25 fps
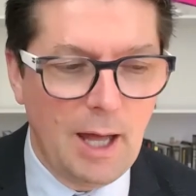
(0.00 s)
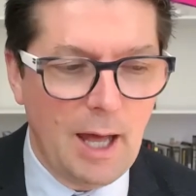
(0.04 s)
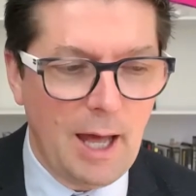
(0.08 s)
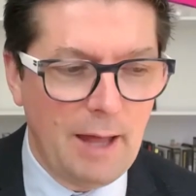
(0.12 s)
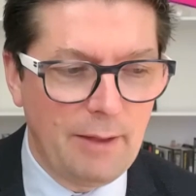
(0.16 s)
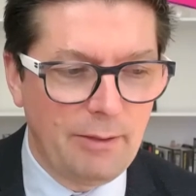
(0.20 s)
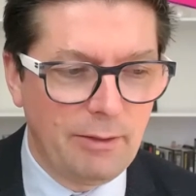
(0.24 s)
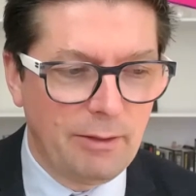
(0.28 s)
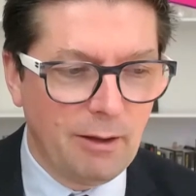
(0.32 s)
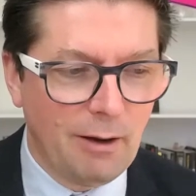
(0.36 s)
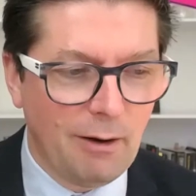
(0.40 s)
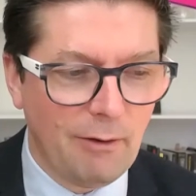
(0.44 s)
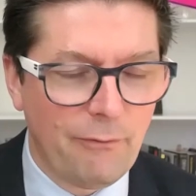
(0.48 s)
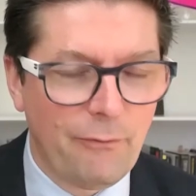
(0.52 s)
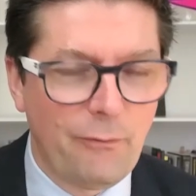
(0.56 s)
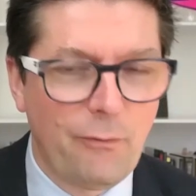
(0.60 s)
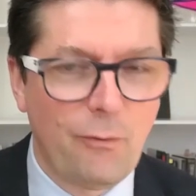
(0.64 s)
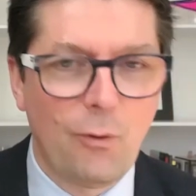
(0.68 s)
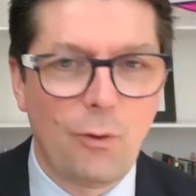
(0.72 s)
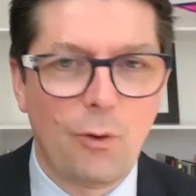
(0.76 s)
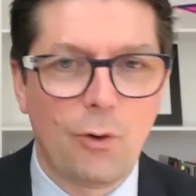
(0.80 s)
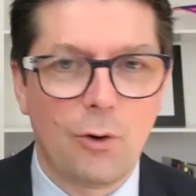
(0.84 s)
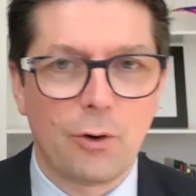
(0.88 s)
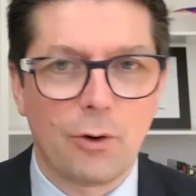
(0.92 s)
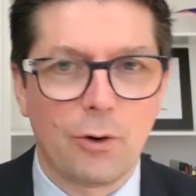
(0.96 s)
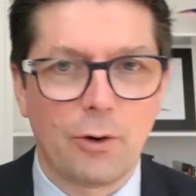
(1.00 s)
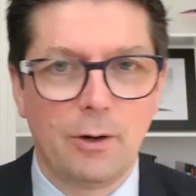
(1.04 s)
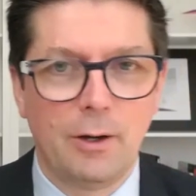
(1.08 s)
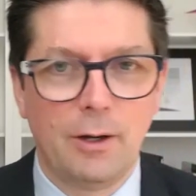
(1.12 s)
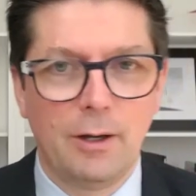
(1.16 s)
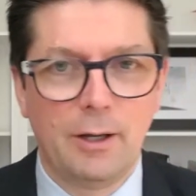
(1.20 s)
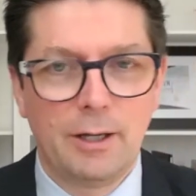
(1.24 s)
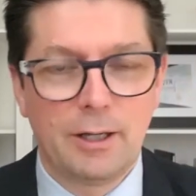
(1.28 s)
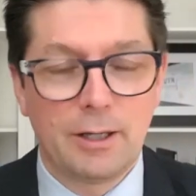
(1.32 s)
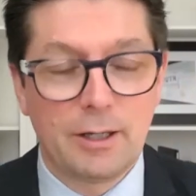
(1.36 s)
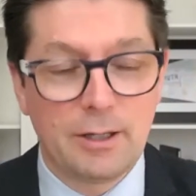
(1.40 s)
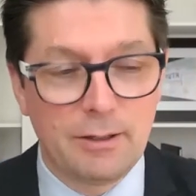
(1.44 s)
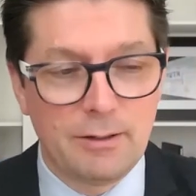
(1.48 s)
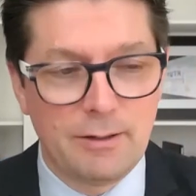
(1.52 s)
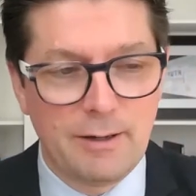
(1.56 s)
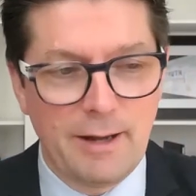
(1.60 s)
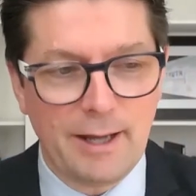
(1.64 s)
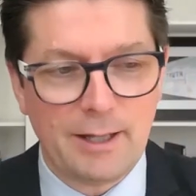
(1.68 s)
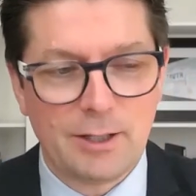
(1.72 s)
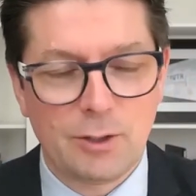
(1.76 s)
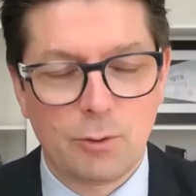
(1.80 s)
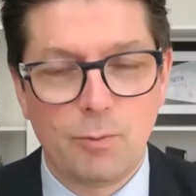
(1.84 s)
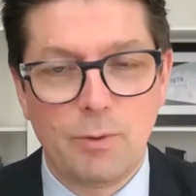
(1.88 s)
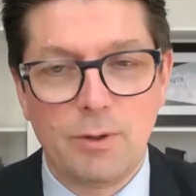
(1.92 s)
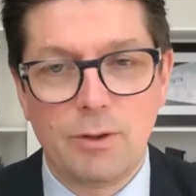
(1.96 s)
and therefore
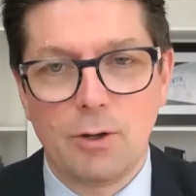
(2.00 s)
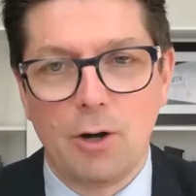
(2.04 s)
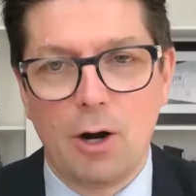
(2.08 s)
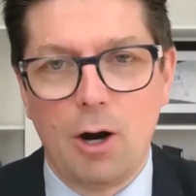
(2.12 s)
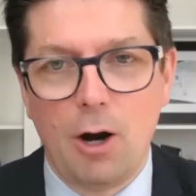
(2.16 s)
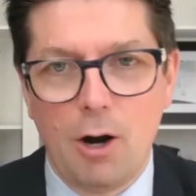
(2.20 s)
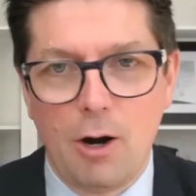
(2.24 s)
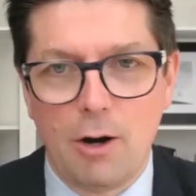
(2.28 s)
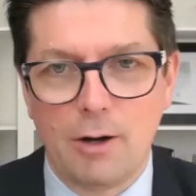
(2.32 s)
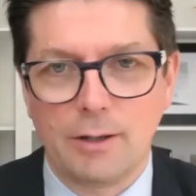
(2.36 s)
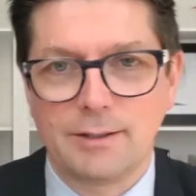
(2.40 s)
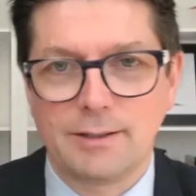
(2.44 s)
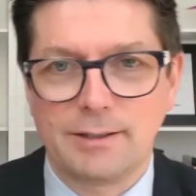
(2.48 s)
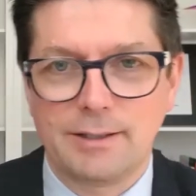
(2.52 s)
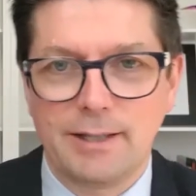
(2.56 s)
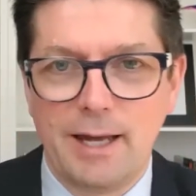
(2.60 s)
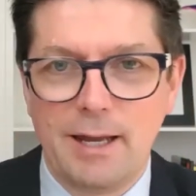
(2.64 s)
connect with the hearts